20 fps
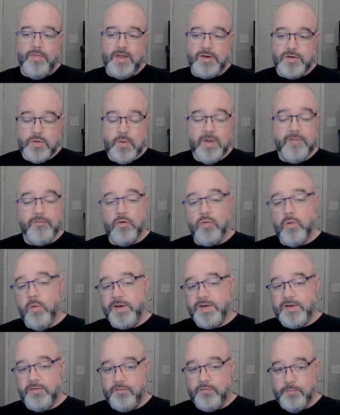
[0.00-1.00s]
They do have a
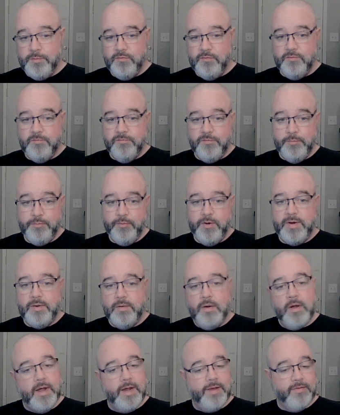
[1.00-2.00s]
growing distribution footprint.
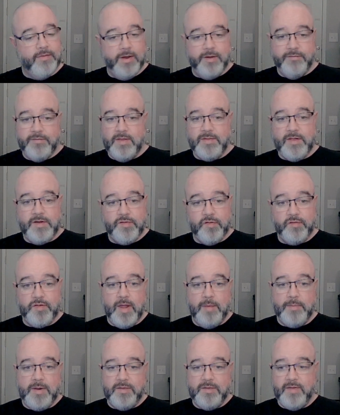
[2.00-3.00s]
Like I said, they just
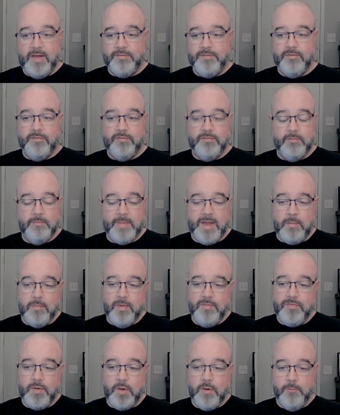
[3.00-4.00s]
came into Texas about a
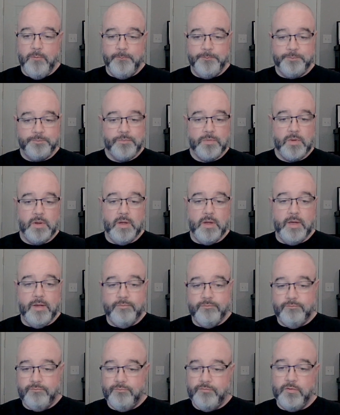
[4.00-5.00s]
month ago.
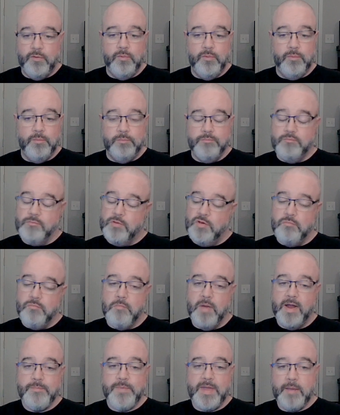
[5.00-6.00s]
So you
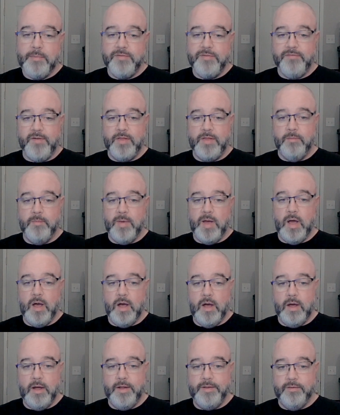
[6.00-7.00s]
might be able to find them
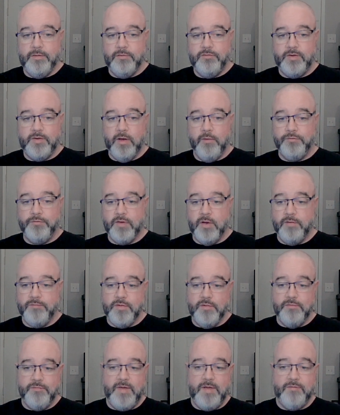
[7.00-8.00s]
on the shelves
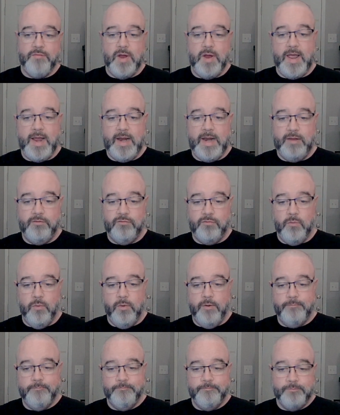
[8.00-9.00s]
of your favorite NA
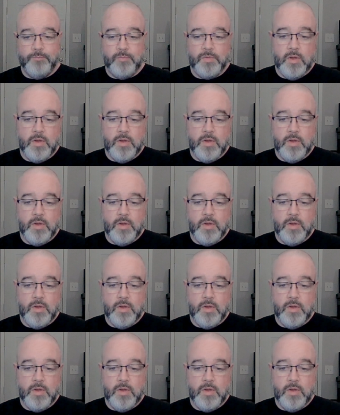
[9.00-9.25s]
store.